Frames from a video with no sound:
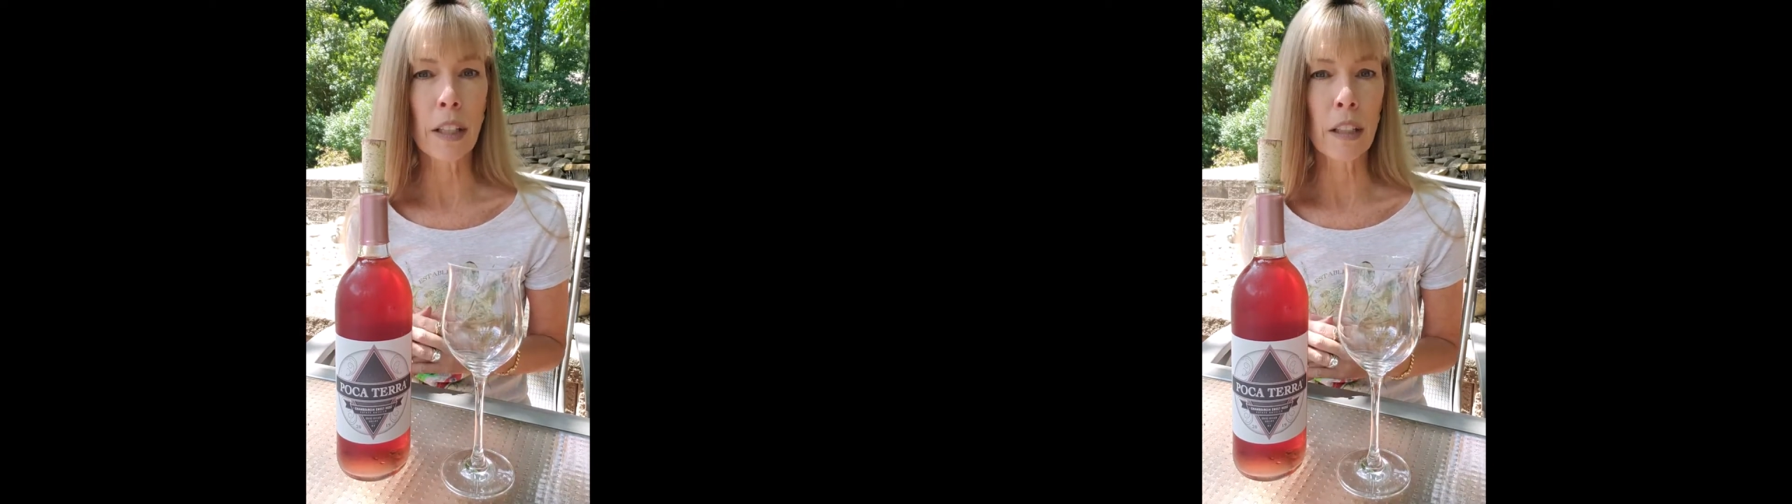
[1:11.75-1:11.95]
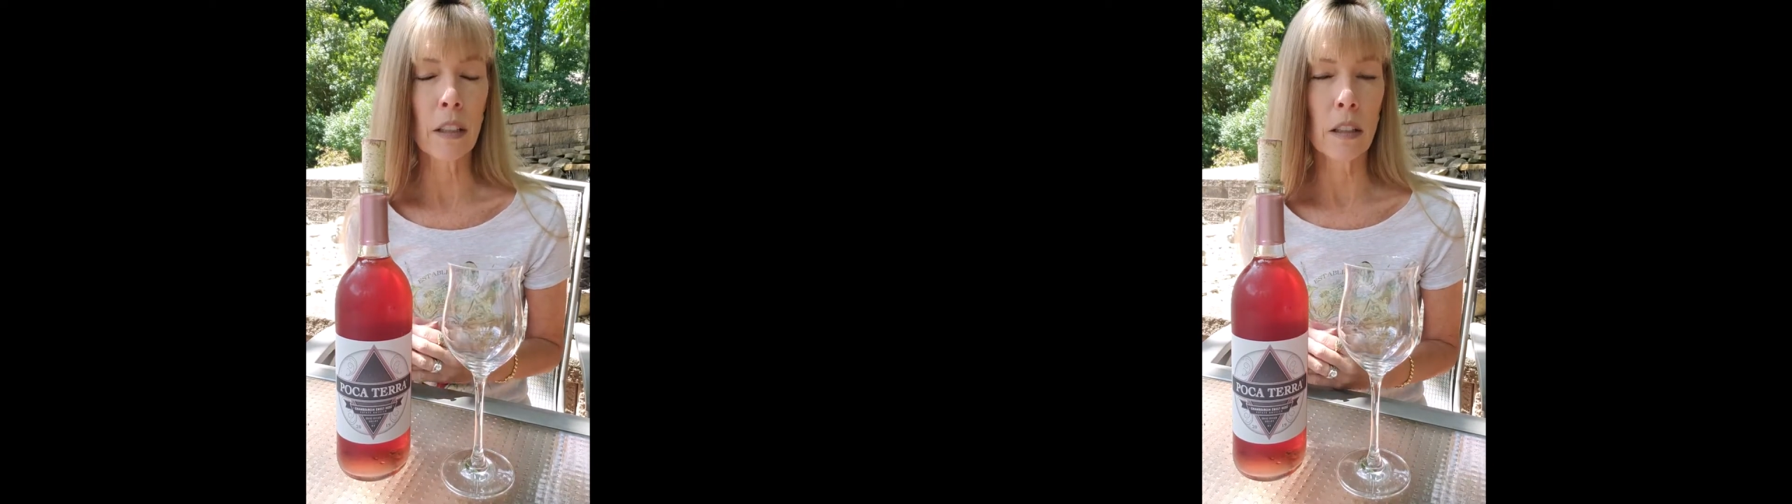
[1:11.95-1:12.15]

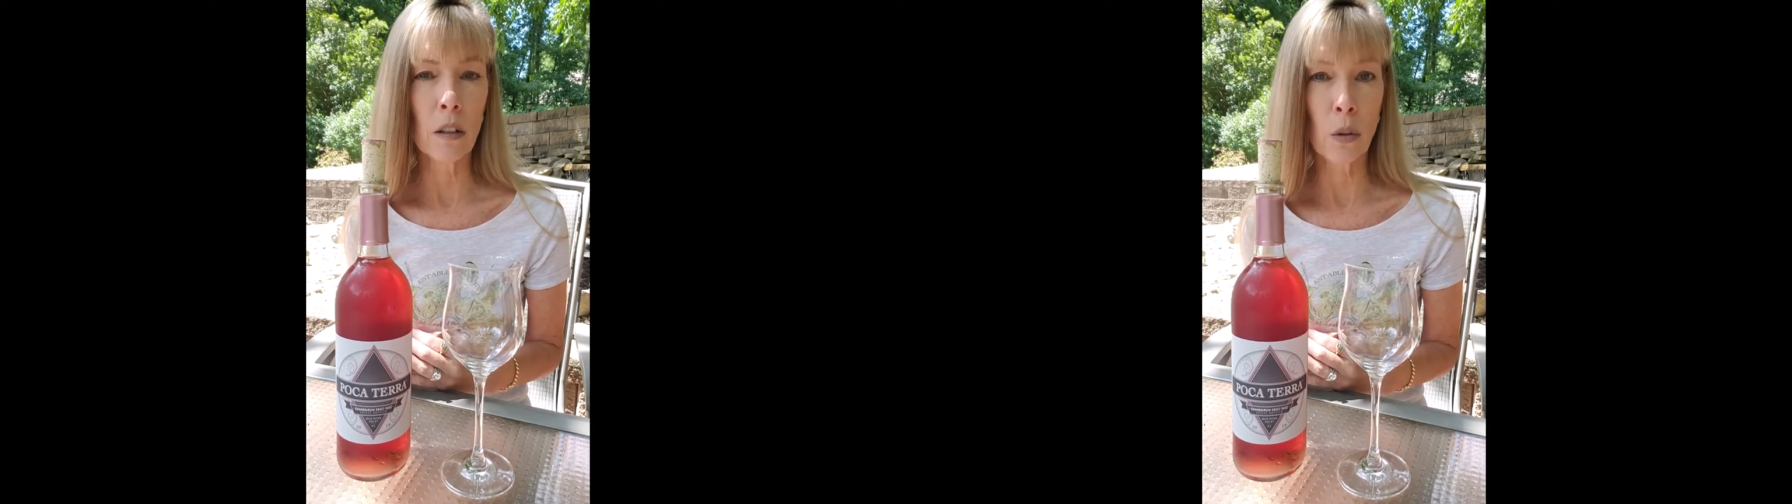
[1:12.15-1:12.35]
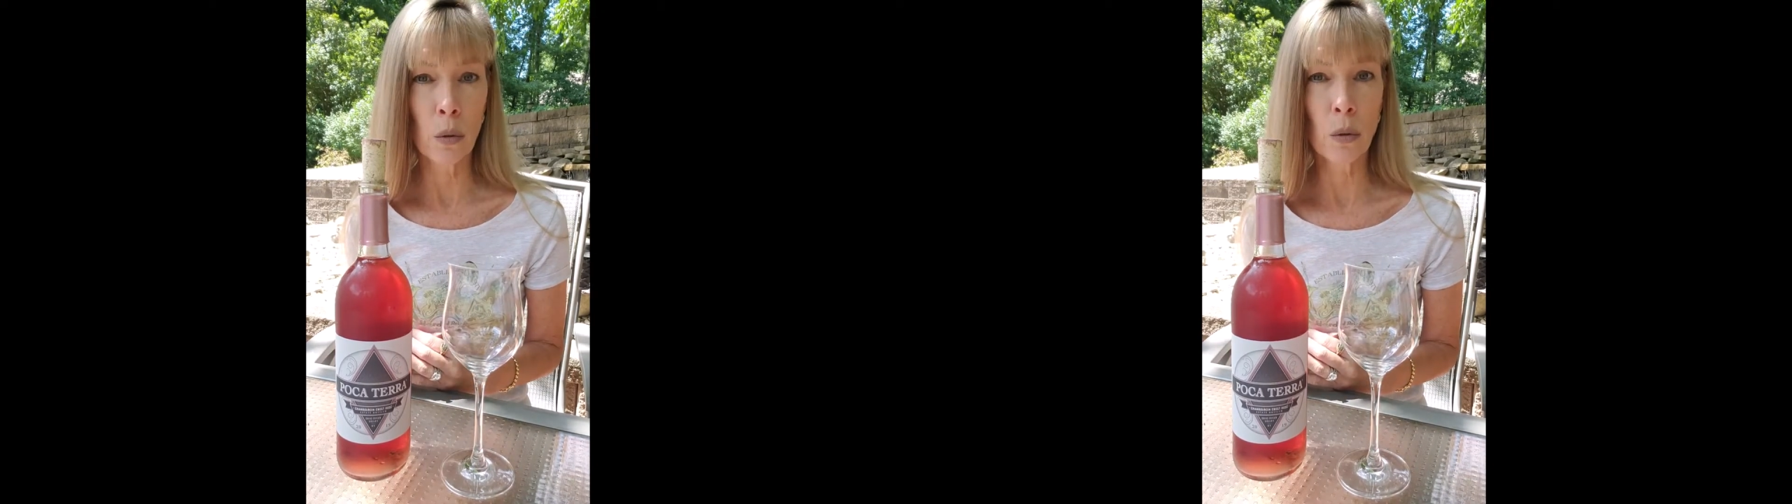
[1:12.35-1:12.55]

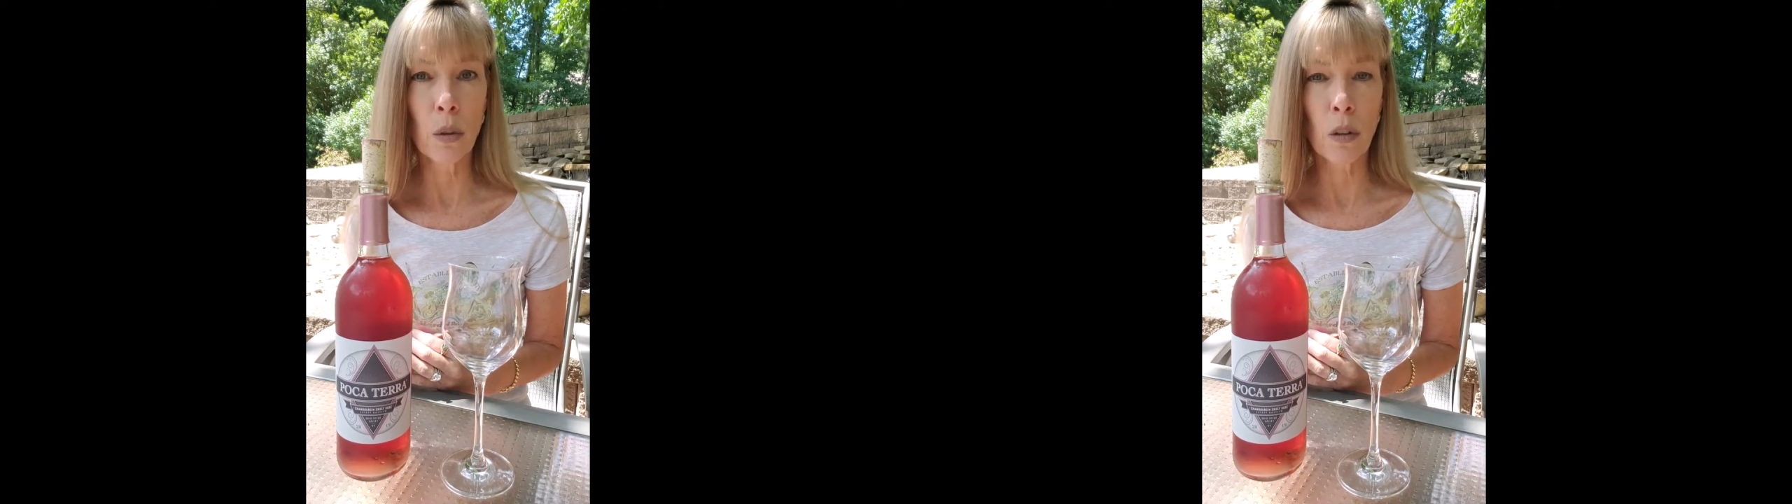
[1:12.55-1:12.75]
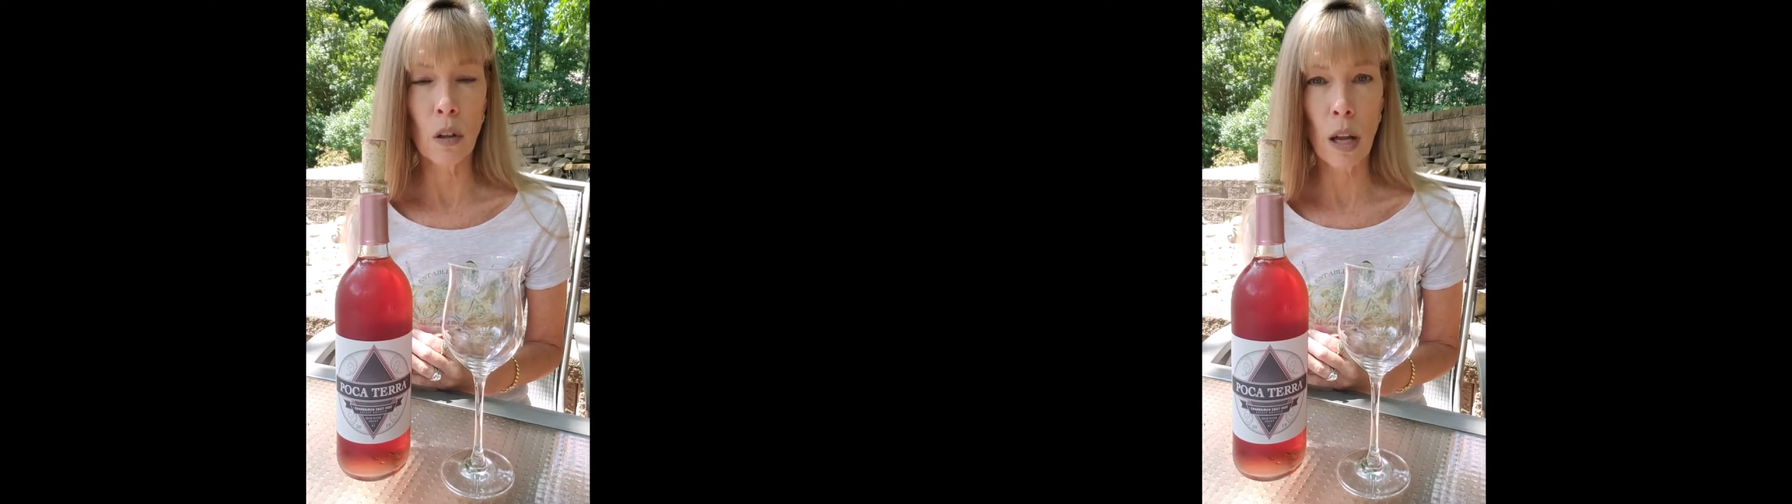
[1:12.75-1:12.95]
in
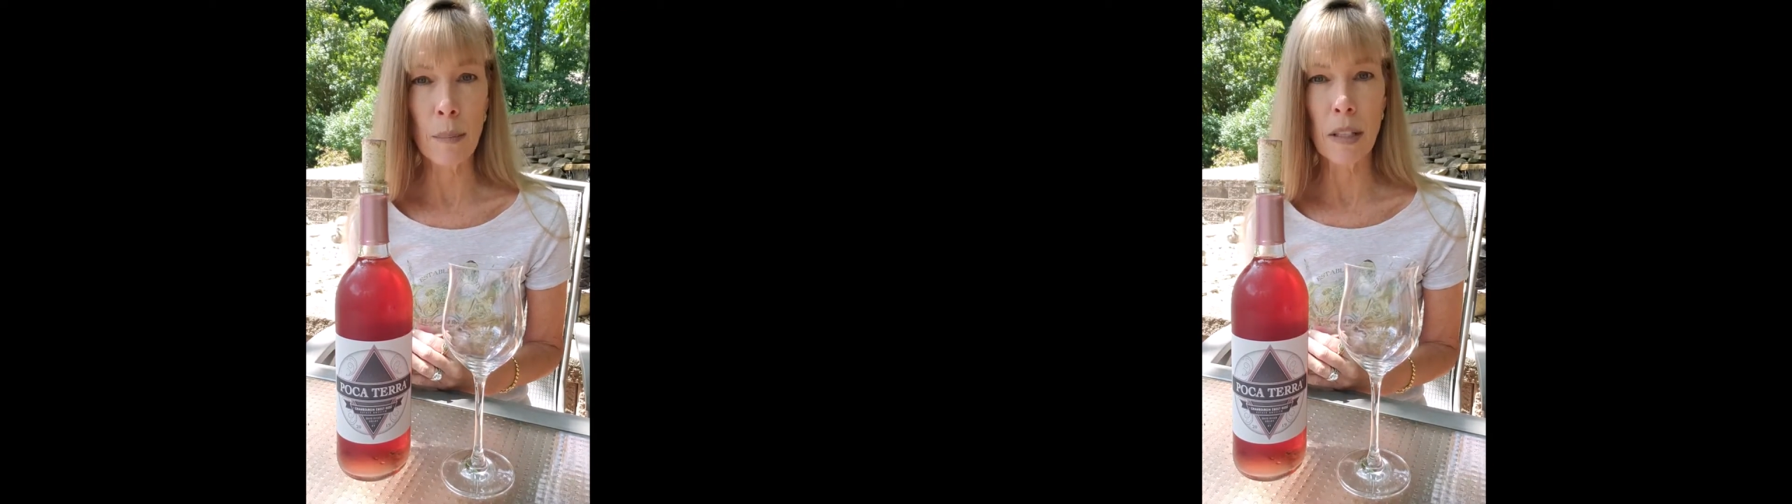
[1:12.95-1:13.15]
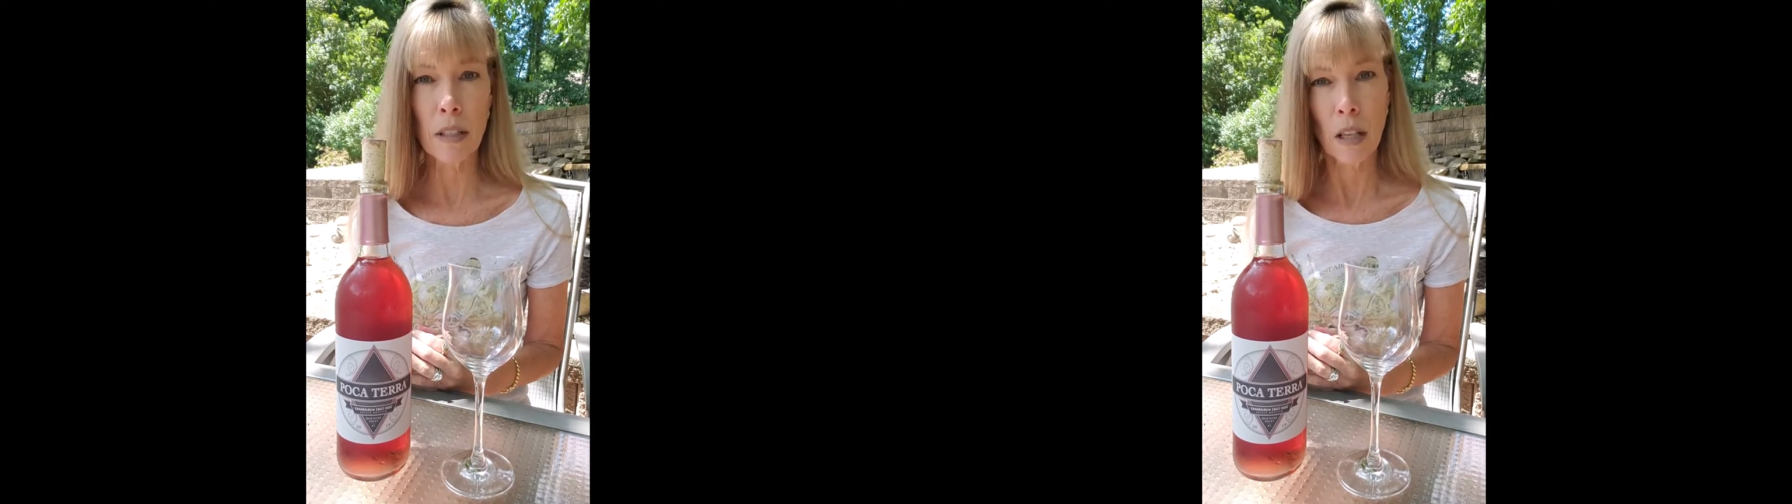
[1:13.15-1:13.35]
cooler climates.